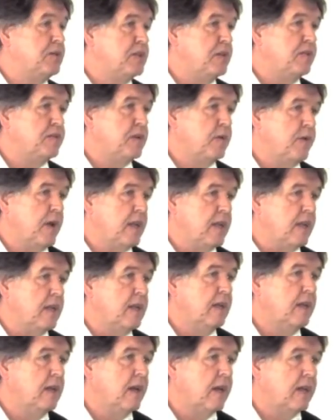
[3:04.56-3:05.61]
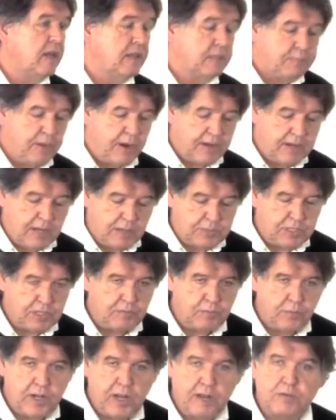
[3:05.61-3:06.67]
shift already. Okay, this paradigm
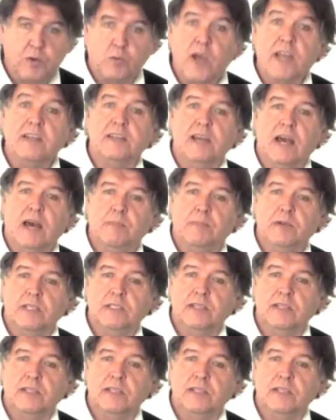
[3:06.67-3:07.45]
shift, we don't have to wait to happen.